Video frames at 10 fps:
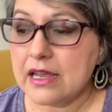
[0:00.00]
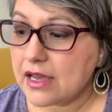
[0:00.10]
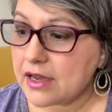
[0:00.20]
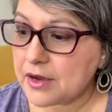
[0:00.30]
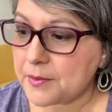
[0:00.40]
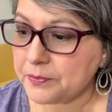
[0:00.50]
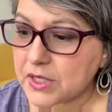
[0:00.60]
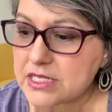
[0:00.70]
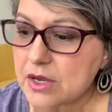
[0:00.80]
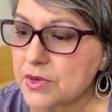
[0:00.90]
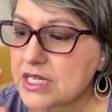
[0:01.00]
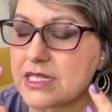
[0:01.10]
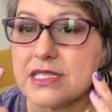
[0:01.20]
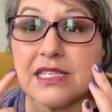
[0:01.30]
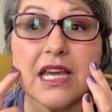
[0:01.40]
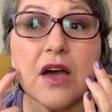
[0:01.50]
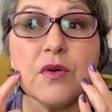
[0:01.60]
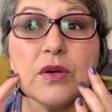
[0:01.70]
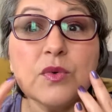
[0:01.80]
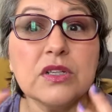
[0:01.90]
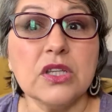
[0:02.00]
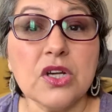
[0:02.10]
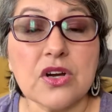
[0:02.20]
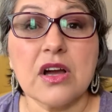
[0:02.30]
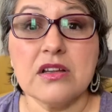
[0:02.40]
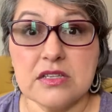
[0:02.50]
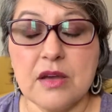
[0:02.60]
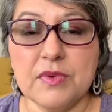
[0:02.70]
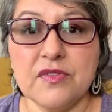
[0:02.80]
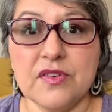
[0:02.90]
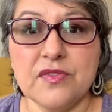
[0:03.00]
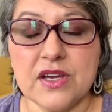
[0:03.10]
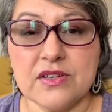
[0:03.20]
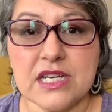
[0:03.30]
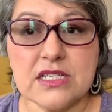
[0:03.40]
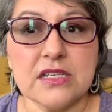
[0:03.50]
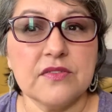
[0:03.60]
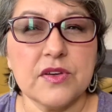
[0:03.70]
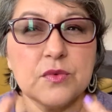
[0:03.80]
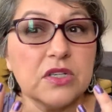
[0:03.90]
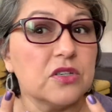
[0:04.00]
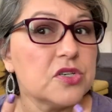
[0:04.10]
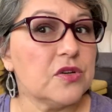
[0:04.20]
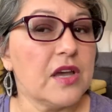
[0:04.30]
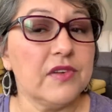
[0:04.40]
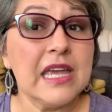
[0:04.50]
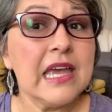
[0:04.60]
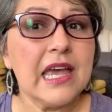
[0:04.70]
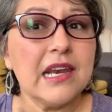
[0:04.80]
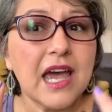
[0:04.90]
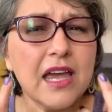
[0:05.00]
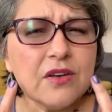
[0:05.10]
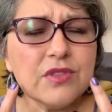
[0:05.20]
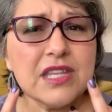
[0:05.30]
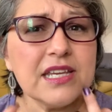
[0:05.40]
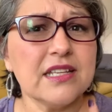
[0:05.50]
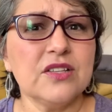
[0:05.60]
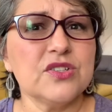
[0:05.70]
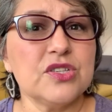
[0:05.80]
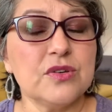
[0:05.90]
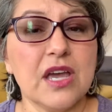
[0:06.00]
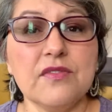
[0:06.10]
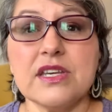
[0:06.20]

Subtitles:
Because I wanted to see how it would look on top of a foundation, if it would look too heavy. And I don't think it looks too heavy.